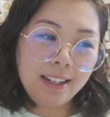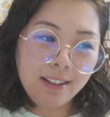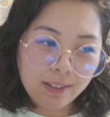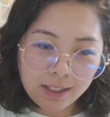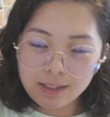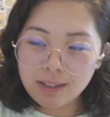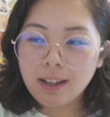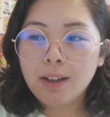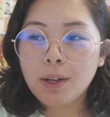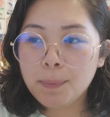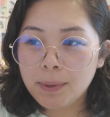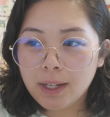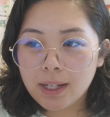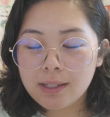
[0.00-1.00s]
Anyways, I
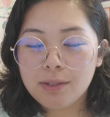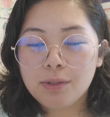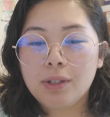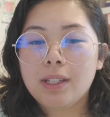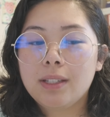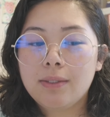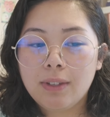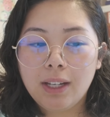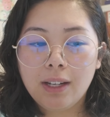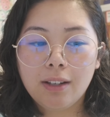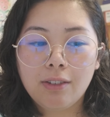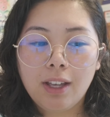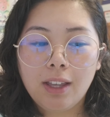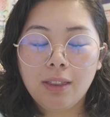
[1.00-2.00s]
hope you guys enjoyed this
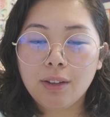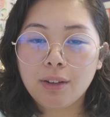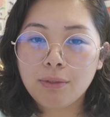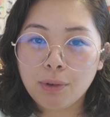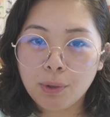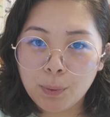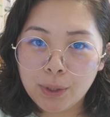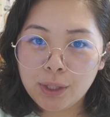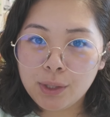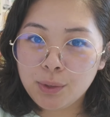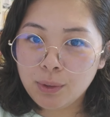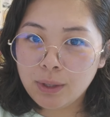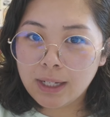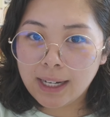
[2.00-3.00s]
video and look forward
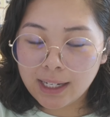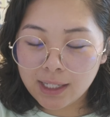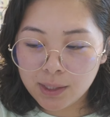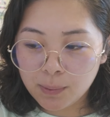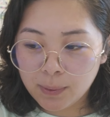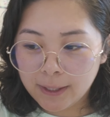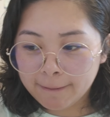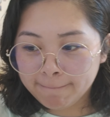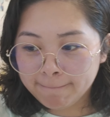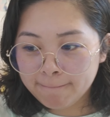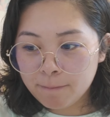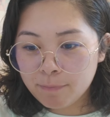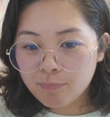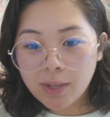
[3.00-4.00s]
to the next one.
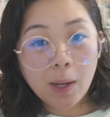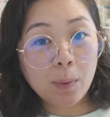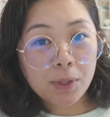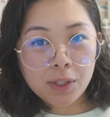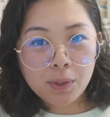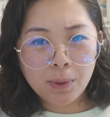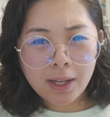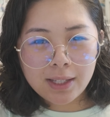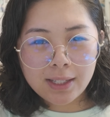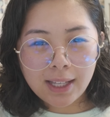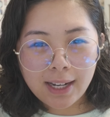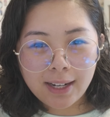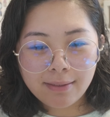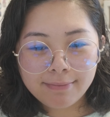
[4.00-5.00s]
I will see you guys
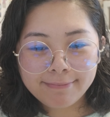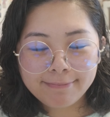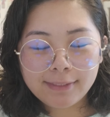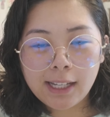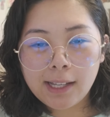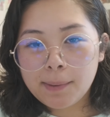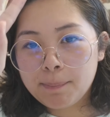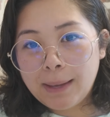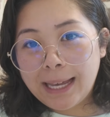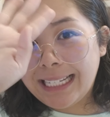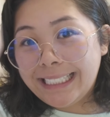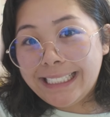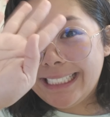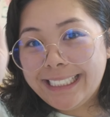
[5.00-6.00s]
there.
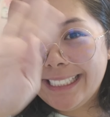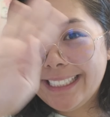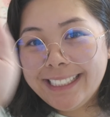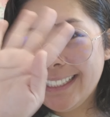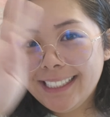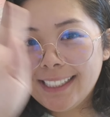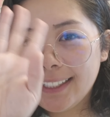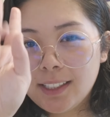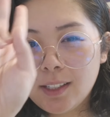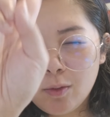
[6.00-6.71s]
Bye!